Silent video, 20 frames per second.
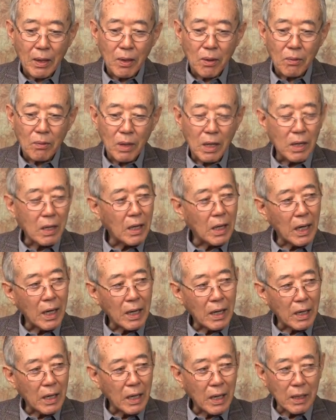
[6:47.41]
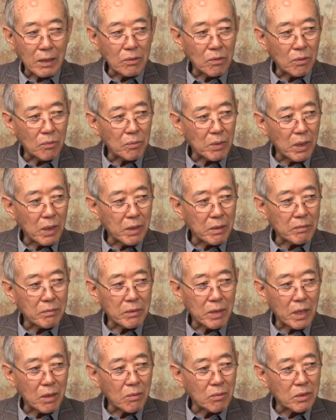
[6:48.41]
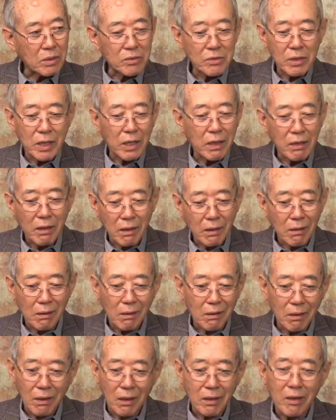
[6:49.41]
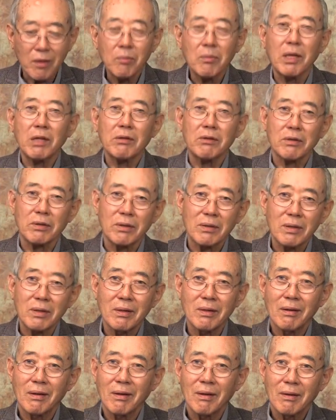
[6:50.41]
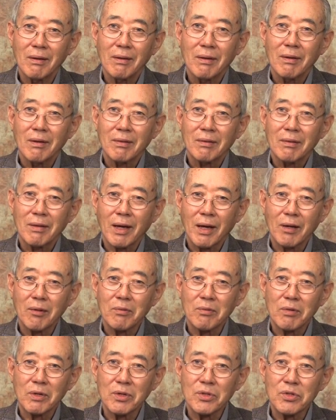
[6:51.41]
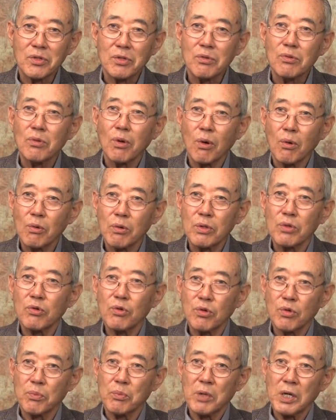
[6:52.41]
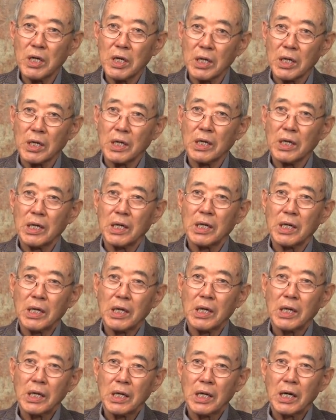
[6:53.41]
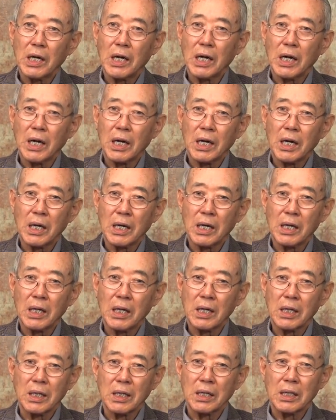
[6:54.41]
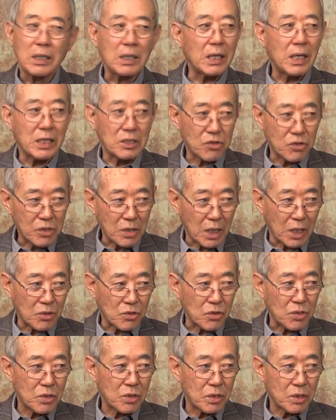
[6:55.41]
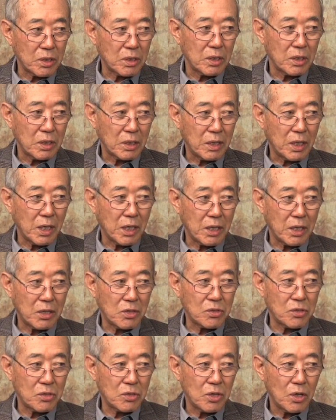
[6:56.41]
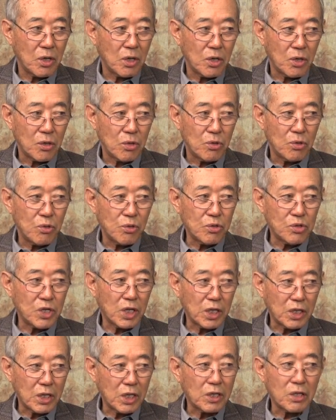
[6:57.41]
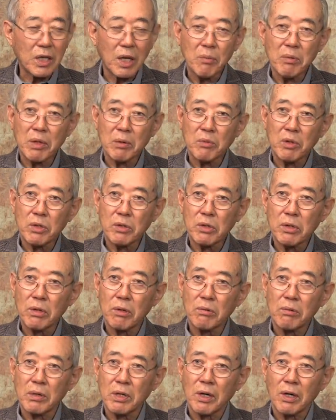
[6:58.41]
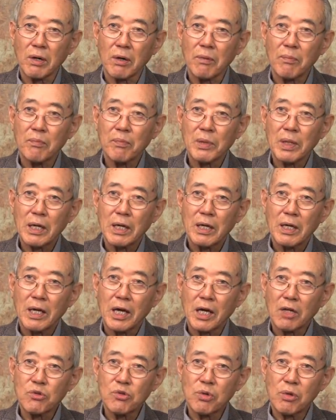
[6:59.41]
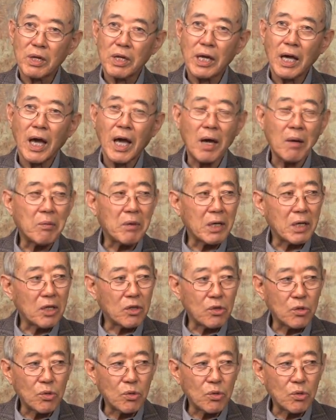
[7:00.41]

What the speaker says: well, I don't believe there was any method that was known to be as such. That is, using the dubbing material, actually having it